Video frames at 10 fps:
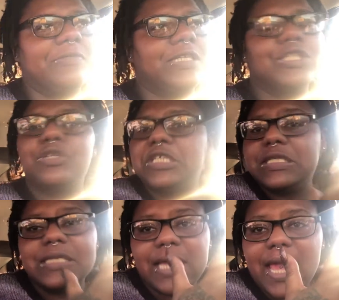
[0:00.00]
So
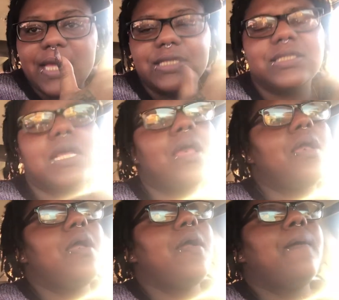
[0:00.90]
just in case.
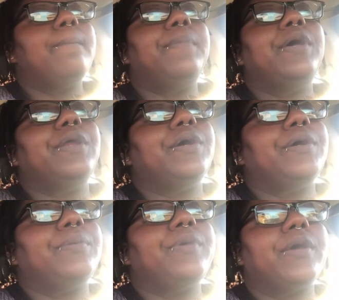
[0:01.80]
But
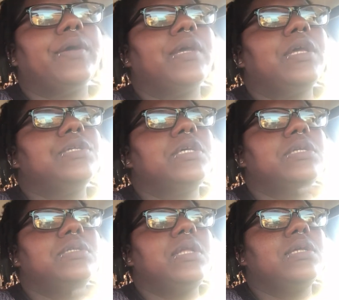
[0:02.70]
yeah,
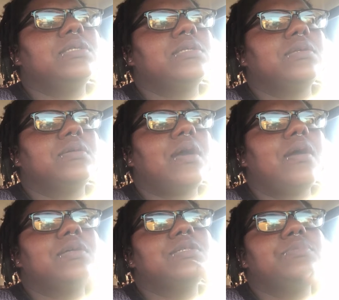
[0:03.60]
it's
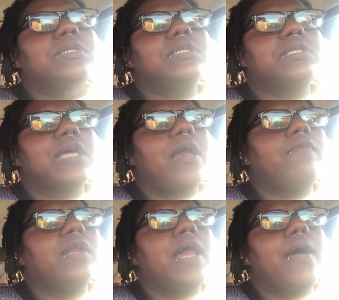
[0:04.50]
caused me to
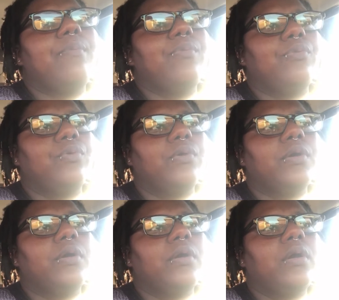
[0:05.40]
save a lot
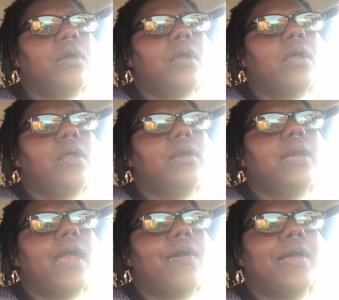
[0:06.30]
more.
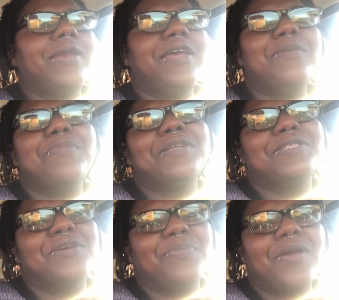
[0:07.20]
Now, I did
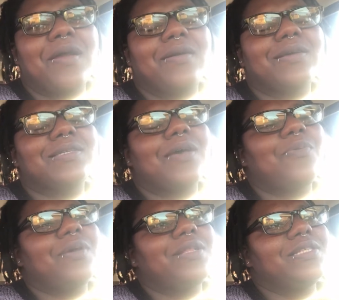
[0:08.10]
mess up, y'all, because I
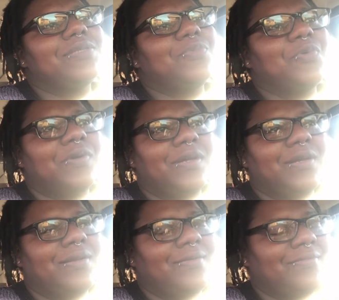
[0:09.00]
went this
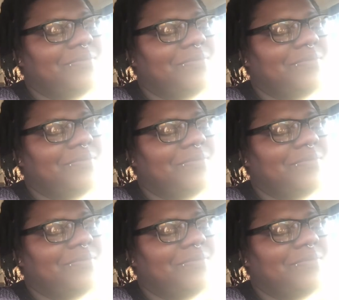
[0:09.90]
morning